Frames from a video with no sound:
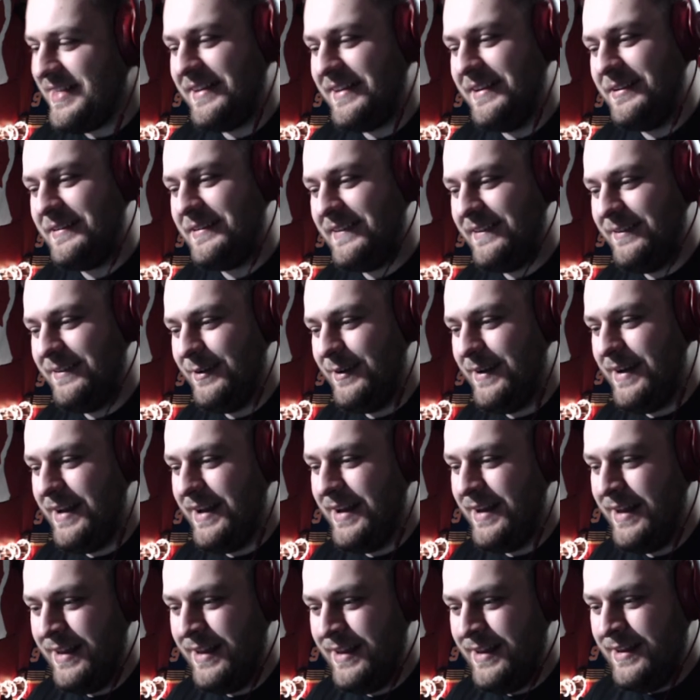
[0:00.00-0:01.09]
here to
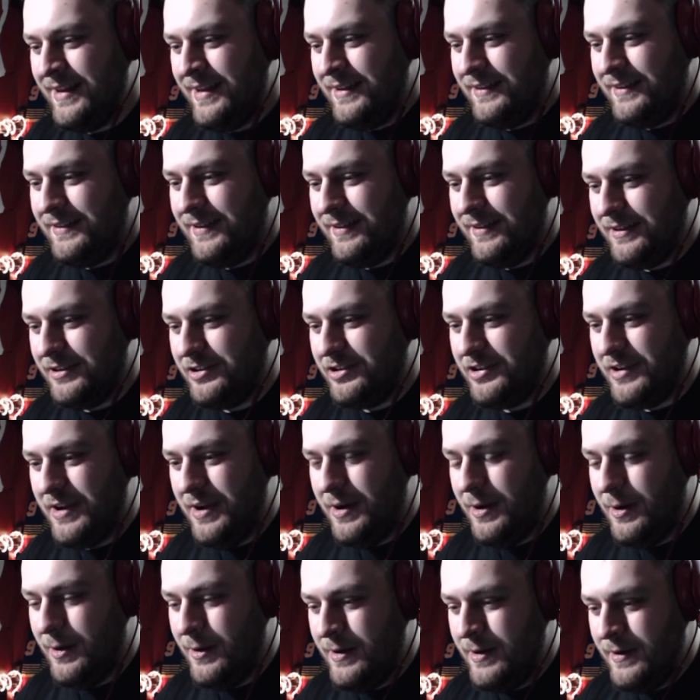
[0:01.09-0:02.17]
the
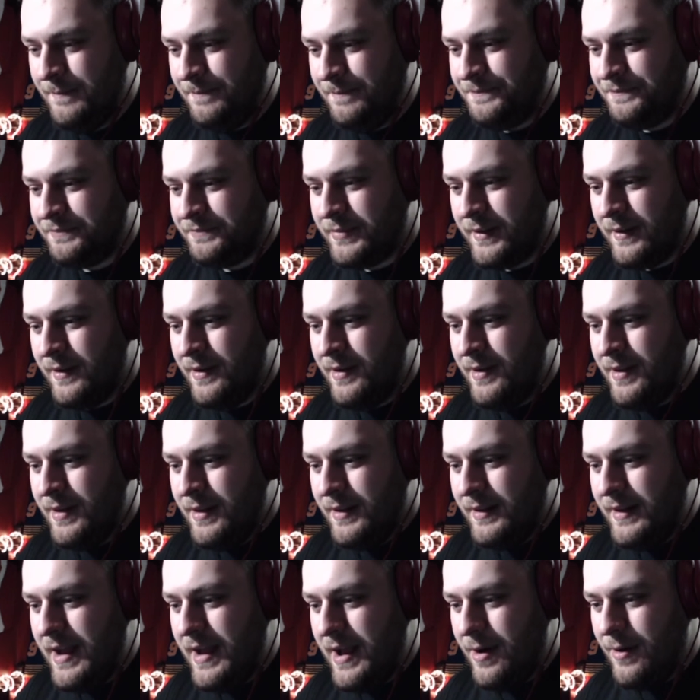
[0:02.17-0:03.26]
show.
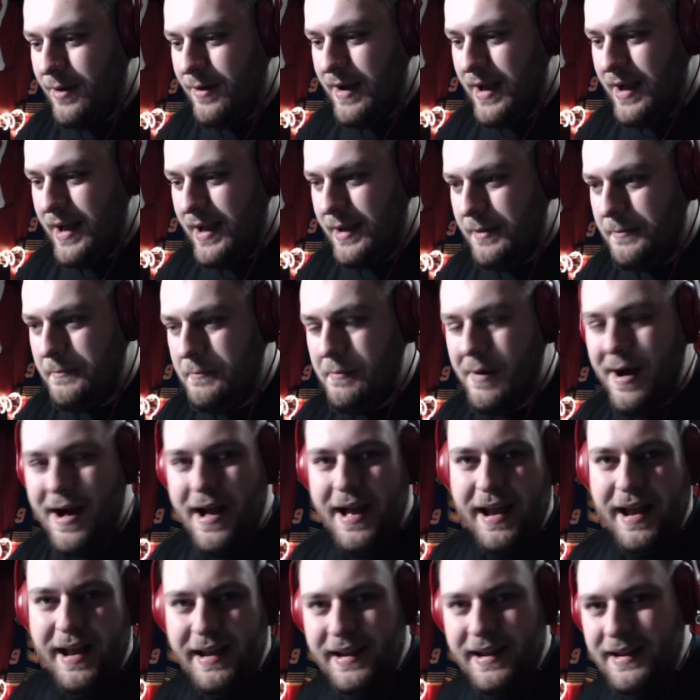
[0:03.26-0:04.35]
Now,
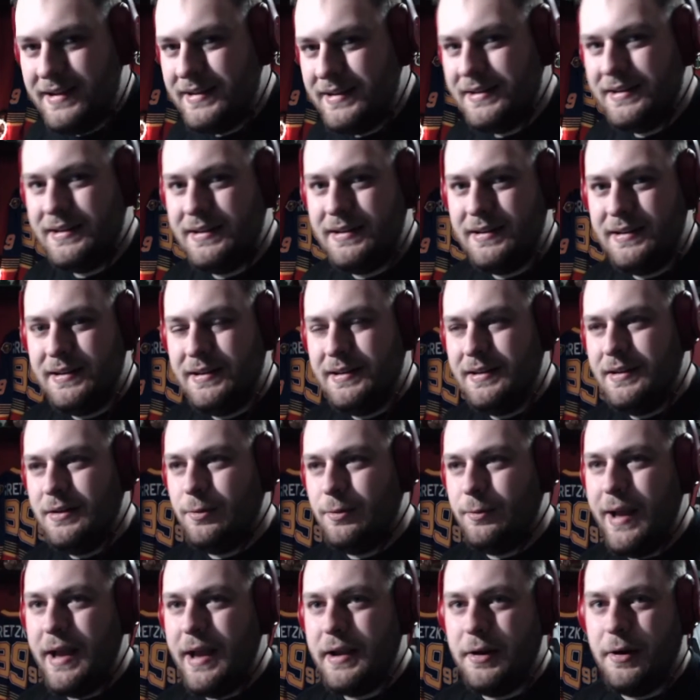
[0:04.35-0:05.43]
my
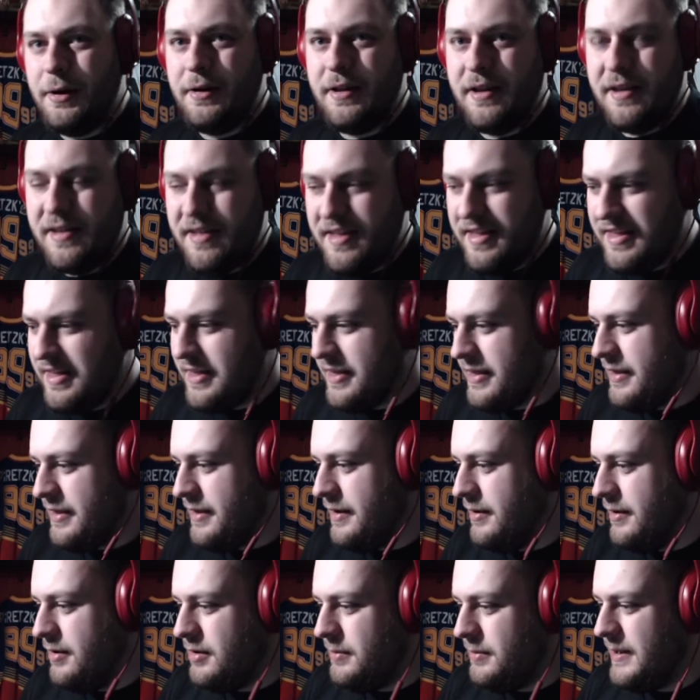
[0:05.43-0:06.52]
record is
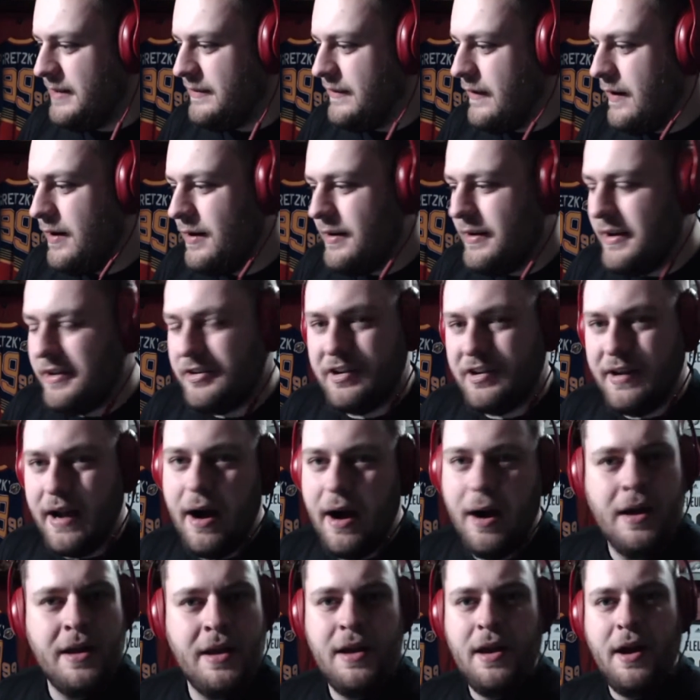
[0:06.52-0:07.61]
a little bit tarnished now.
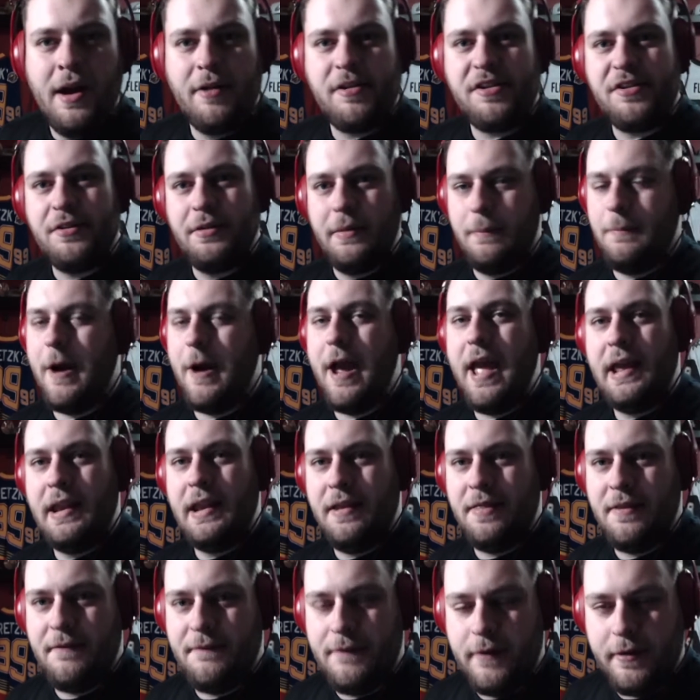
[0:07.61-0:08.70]
I was sort of bragging
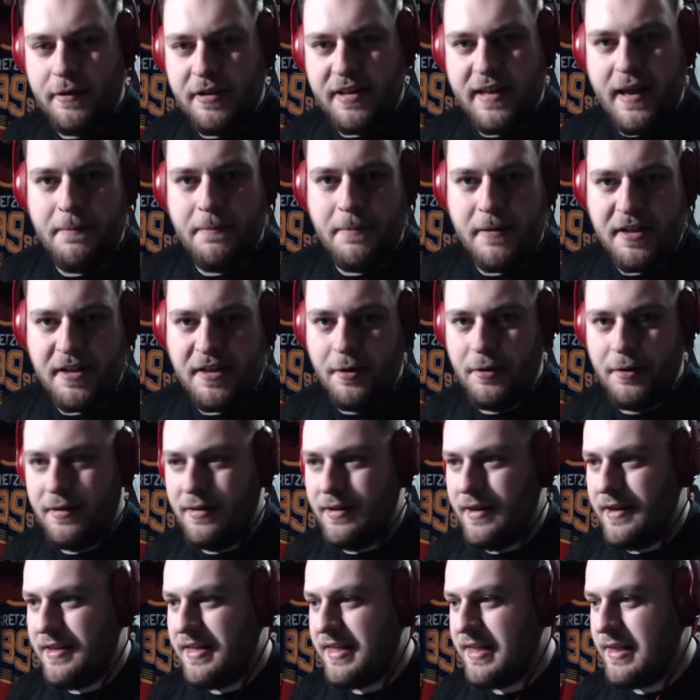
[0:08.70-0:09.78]
in the first episode of
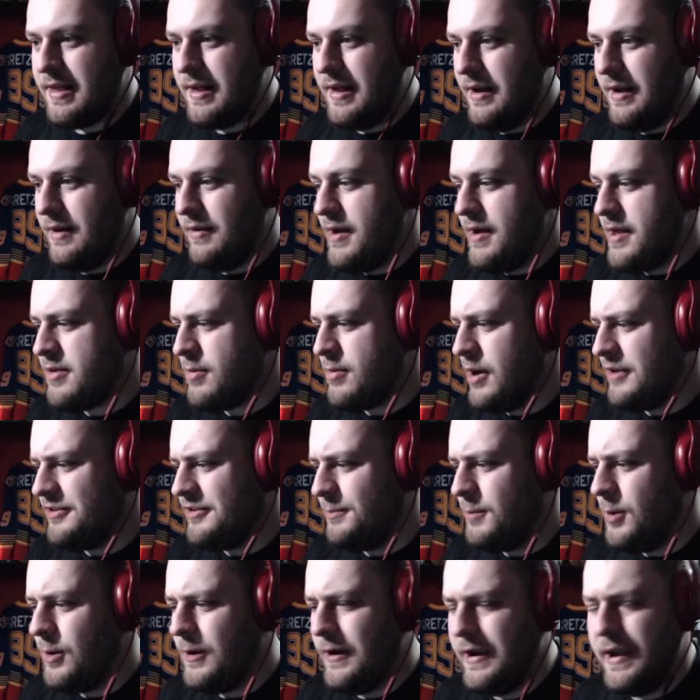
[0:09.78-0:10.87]
this Let's Watch
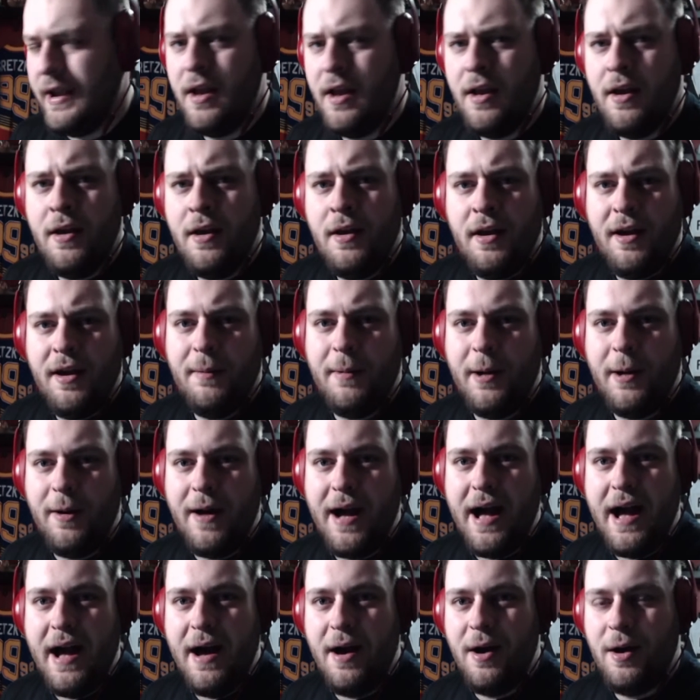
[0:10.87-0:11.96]
Maury about
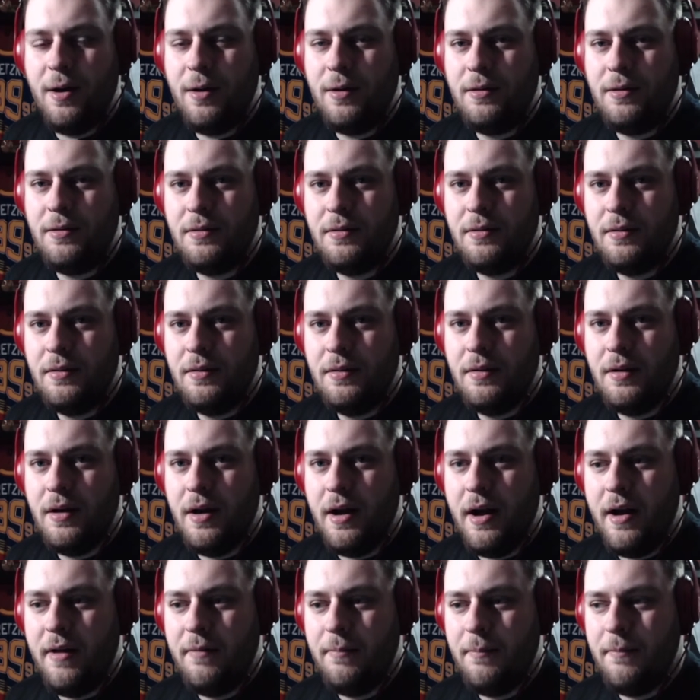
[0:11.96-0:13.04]
how
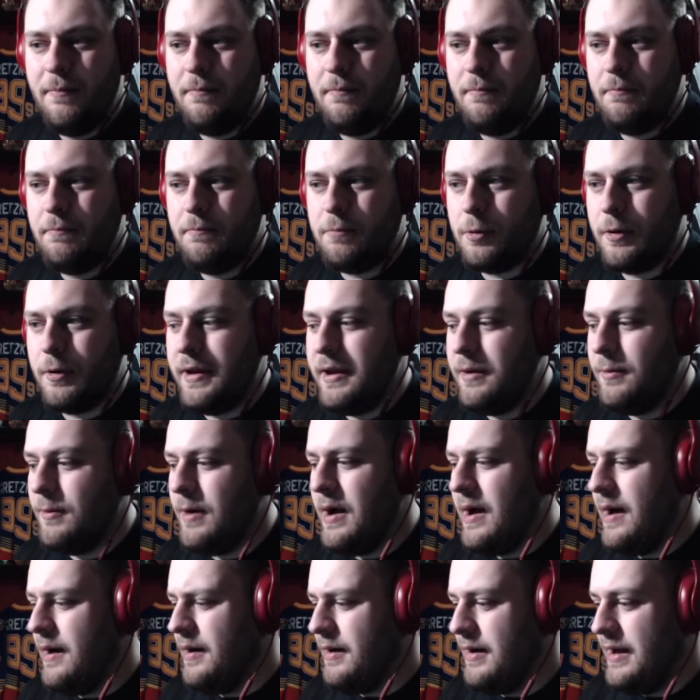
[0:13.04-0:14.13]
I'm pretty
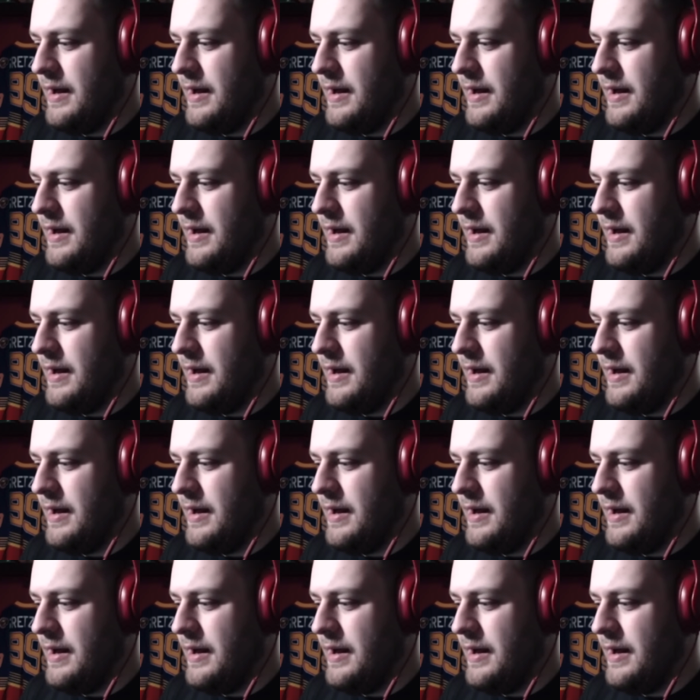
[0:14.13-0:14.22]
well